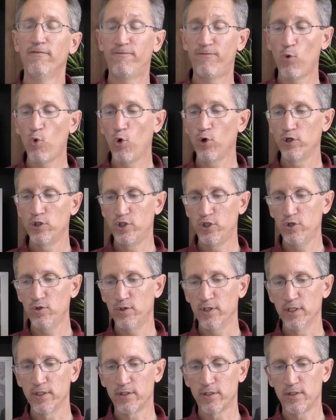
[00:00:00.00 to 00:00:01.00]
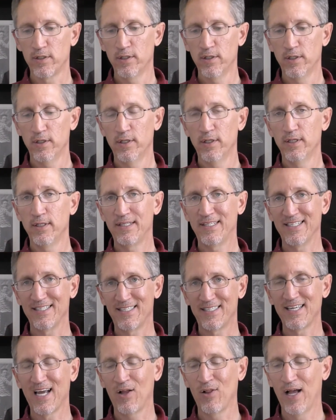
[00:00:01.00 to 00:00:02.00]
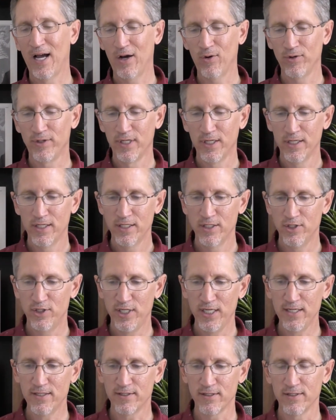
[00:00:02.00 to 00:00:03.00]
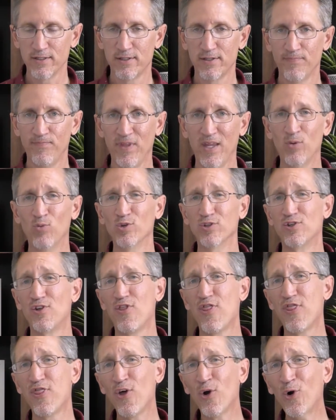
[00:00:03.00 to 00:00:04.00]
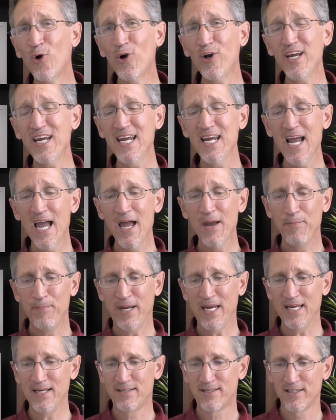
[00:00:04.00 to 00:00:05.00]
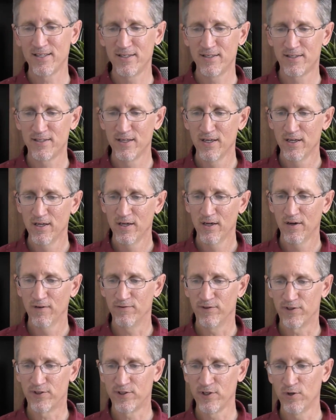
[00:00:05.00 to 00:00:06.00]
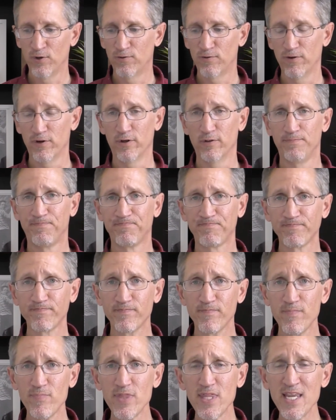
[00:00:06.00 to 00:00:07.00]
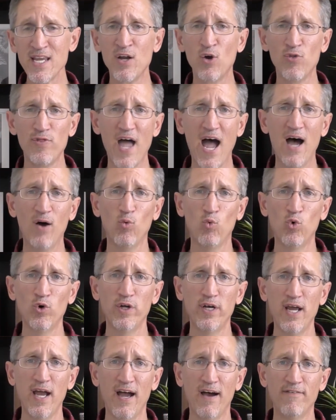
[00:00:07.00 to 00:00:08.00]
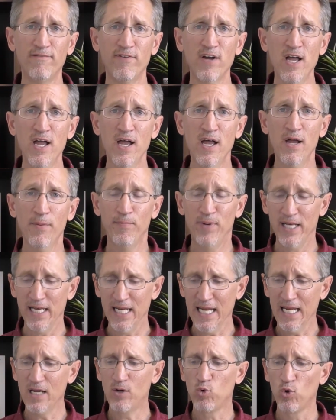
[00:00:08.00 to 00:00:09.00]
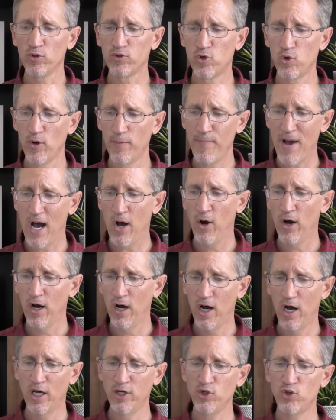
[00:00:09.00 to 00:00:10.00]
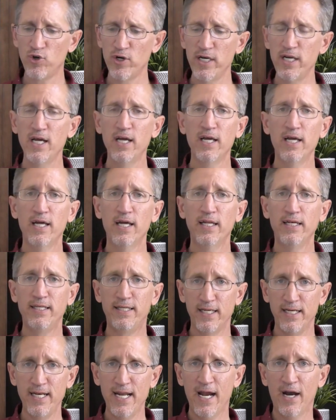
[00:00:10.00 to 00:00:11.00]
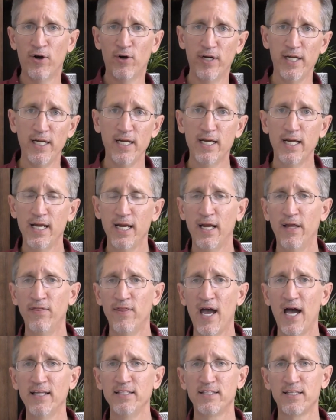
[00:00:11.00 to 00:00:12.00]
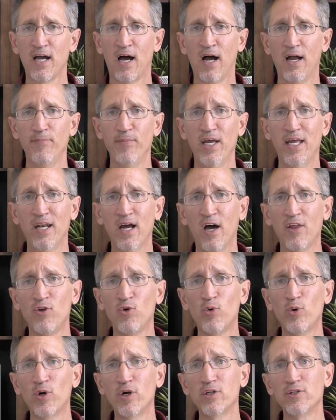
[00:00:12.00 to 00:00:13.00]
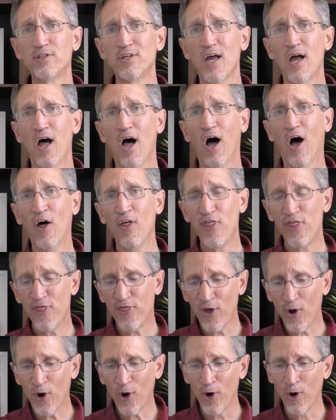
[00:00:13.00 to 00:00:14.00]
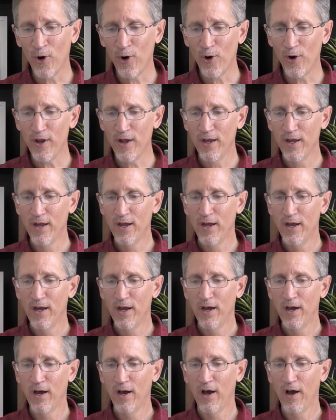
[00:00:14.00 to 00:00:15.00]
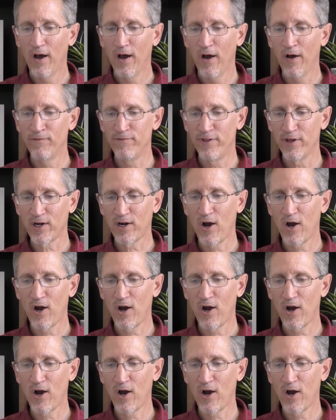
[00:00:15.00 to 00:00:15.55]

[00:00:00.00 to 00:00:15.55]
for Judas to sell out Jesus. It was 30 pieces of silver. That would have been equal to about 100 denarii in that time. In other words, a third of the